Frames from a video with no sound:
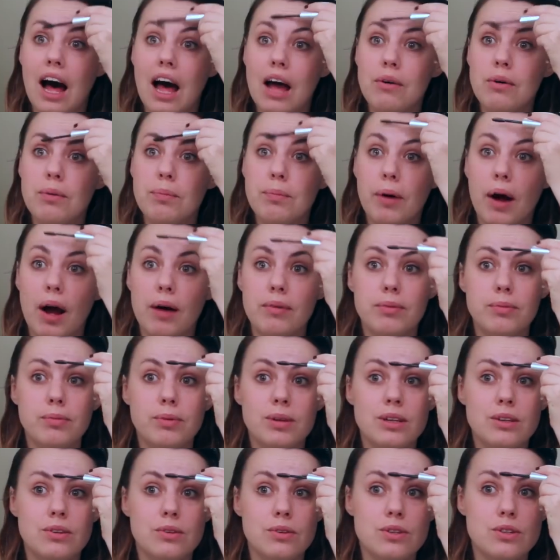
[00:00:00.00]
I will
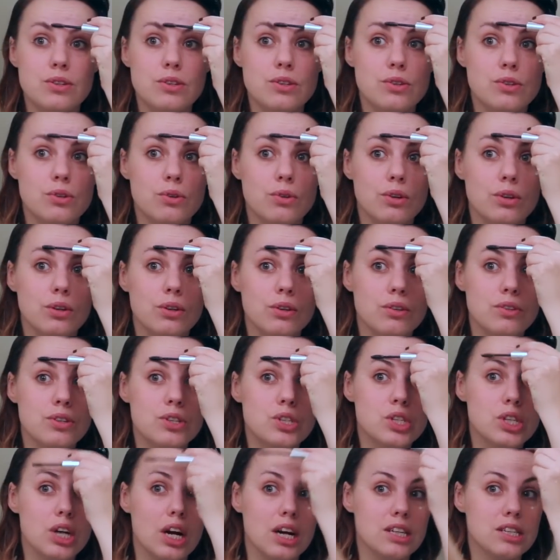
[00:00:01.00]
probably do a tutorial
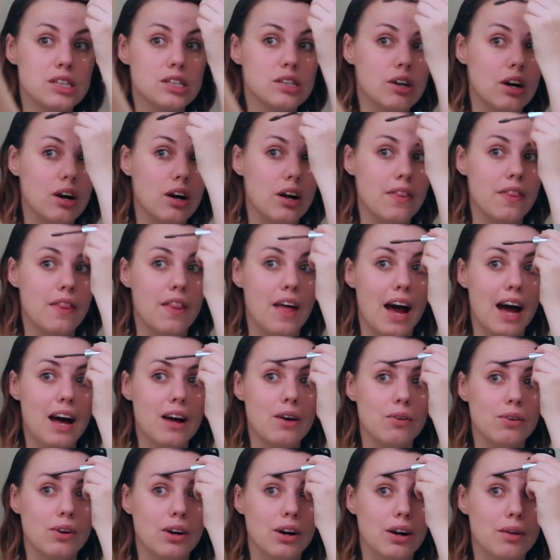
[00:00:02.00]
just on
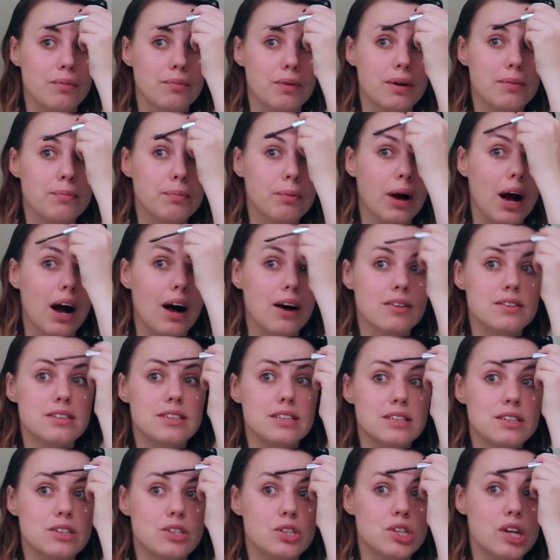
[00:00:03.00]
that, or on my
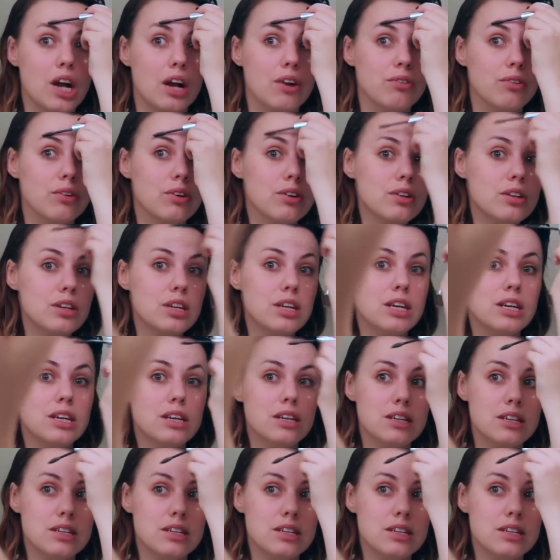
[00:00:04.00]
brows in general,